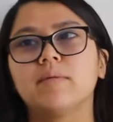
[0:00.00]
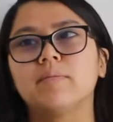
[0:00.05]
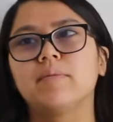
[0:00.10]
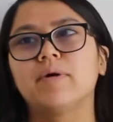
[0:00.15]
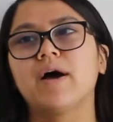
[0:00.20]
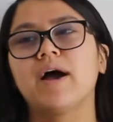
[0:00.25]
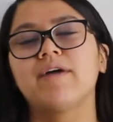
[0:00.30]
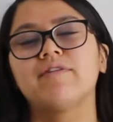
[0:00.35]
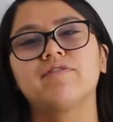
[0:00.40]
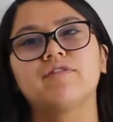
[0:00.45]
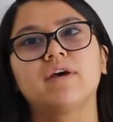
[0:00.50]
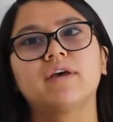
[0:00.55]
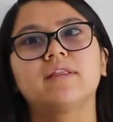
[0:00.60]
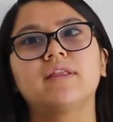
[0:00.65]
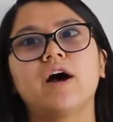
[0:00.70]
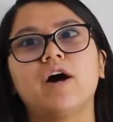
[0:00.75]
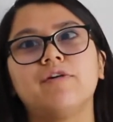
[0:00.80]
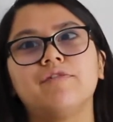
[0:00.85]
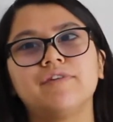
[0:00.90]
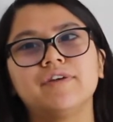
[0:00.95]
But I feel like
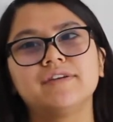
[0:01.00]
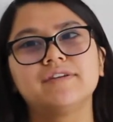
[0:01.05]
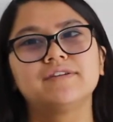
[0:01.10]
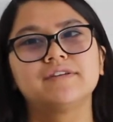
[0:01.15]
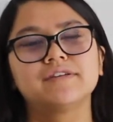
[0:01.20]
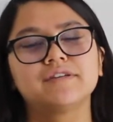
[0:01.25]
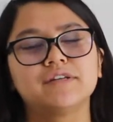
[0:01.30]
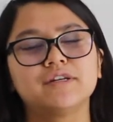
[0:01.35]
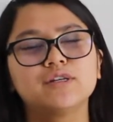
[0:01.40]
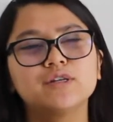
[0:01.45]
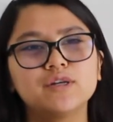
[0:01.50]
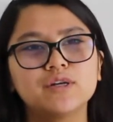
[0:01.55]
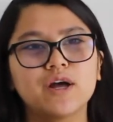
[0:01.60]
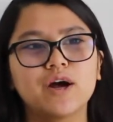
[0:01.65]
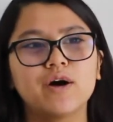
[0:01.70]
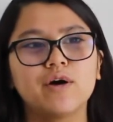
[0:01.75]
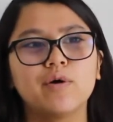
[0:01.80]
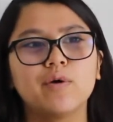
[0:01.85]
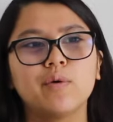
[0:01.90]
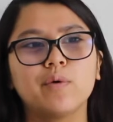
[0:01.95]
the outfit is just gonna turn
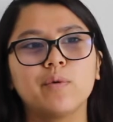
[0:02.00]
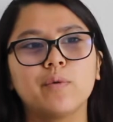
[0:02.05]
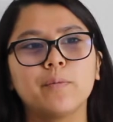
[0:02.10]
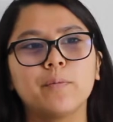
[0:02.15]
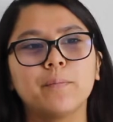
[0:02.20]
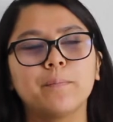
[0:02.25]
out